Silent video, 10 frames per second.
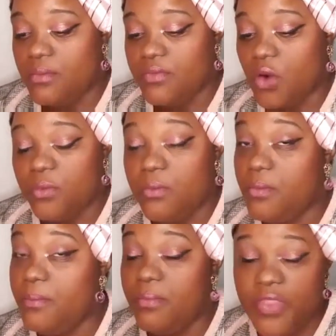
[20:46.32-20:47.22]
or
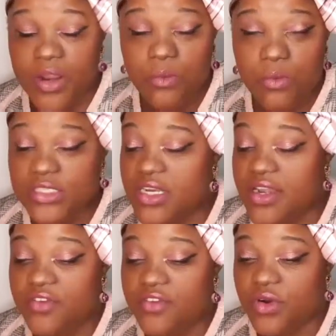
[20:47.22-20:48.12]
there wasn't
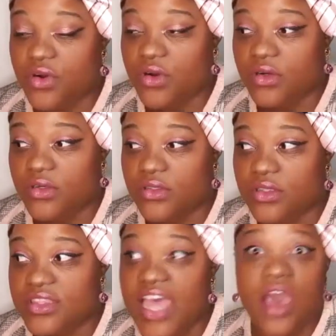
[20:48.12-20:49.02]
enough for
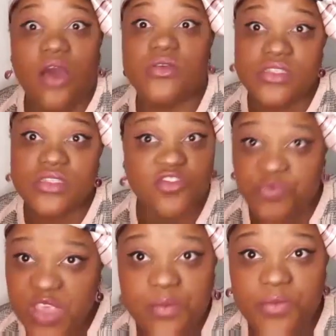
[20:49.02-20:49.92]
thousands of
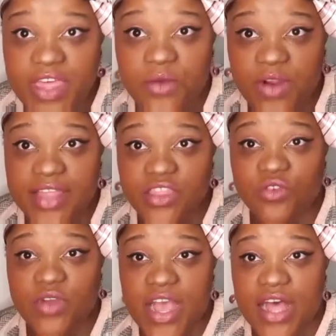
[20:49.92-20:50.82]
people that were at the
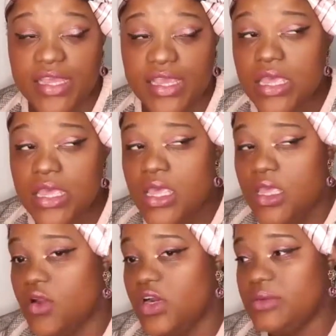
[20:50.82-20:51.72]
rally.
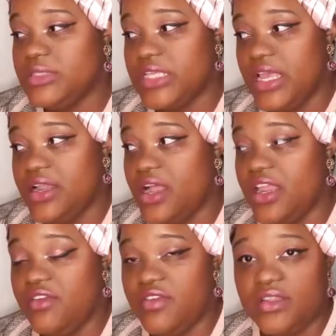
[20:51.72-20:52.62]
You know what I'm saying? Not
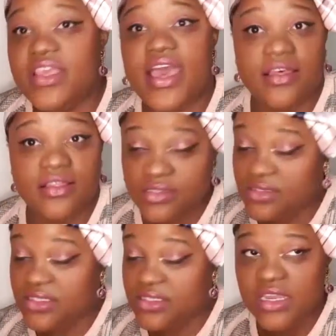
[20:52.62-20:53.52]
even, yeah,
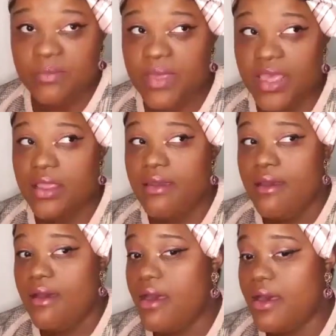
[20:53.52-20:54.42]
just a teeny bit.
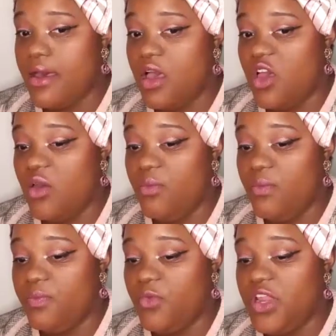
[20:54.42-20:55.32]

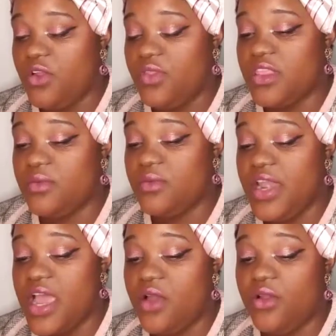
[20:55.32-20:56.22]
We
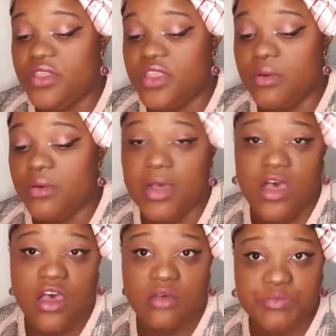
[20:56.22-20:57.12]
now know that there were
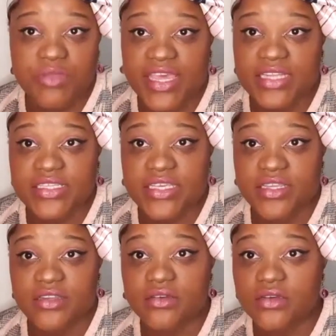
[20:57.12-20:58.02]
bombs
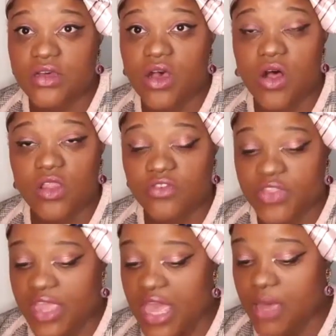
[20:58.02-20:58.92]
planted all over
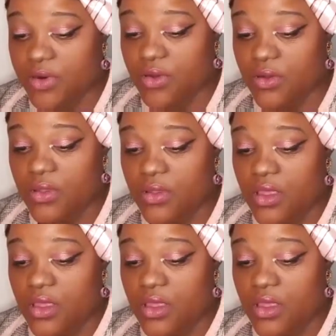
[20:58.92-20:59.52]
the Capitol.